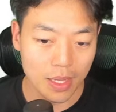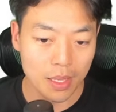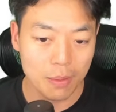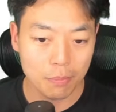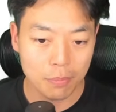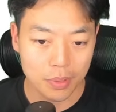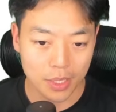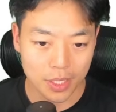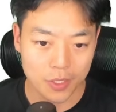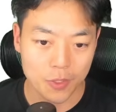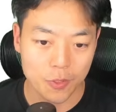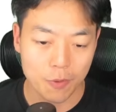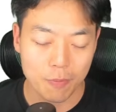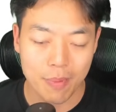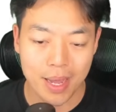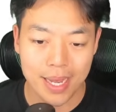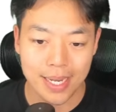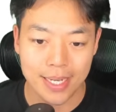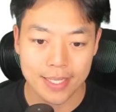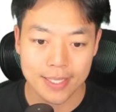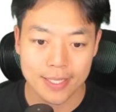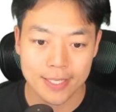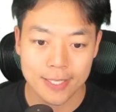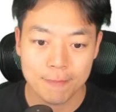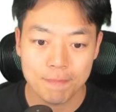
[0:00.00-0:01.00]
plus or
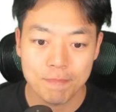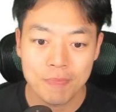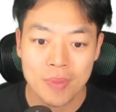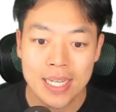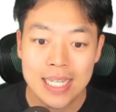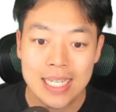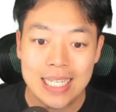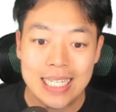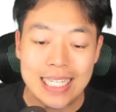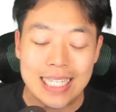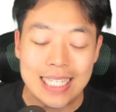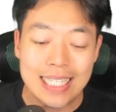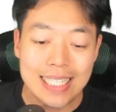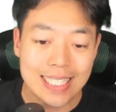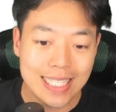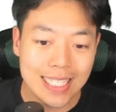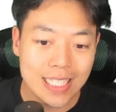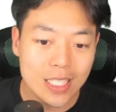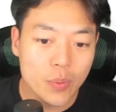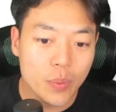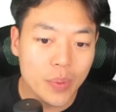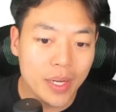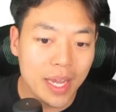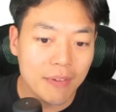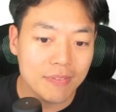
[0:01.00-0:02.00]
minus.
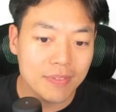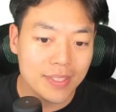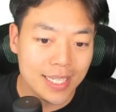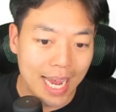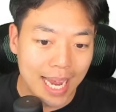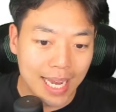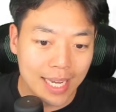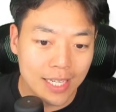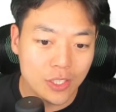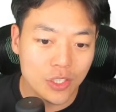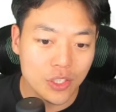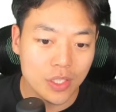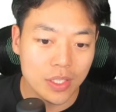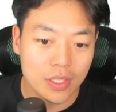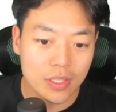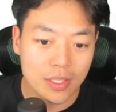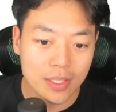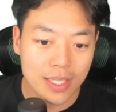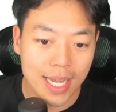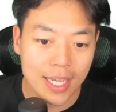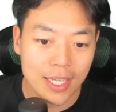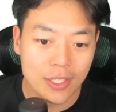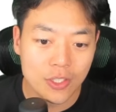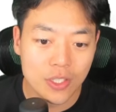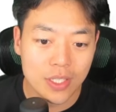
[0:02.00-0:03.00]
Since we have tangent,
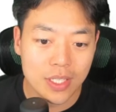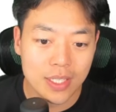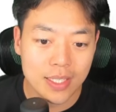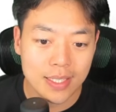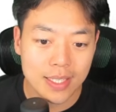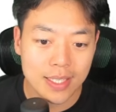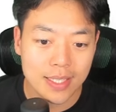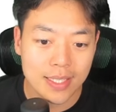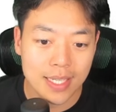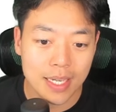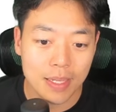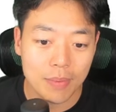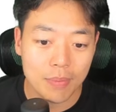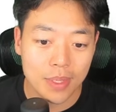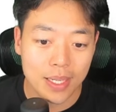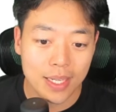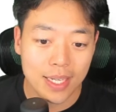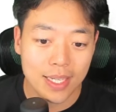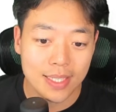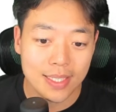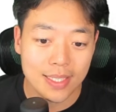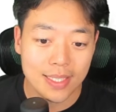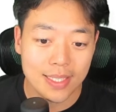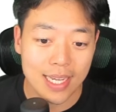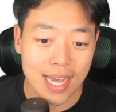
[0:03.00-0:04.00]
tangent is the same thing
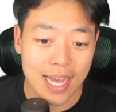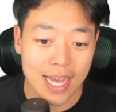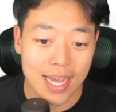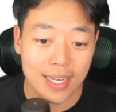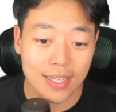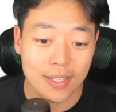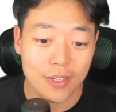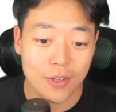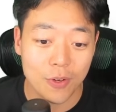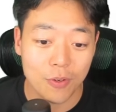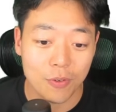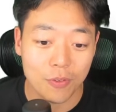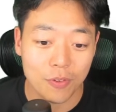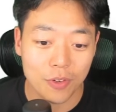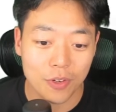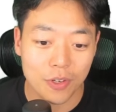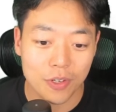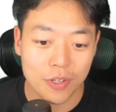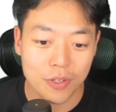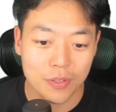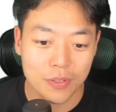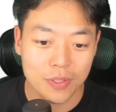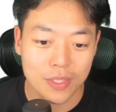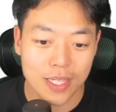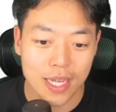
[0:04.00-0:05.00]
as sine over
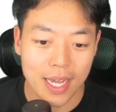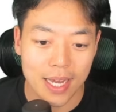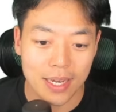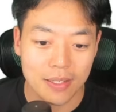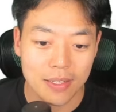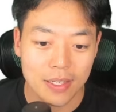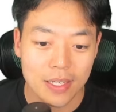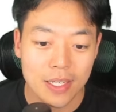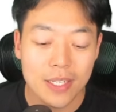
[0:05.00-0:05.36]
cosine.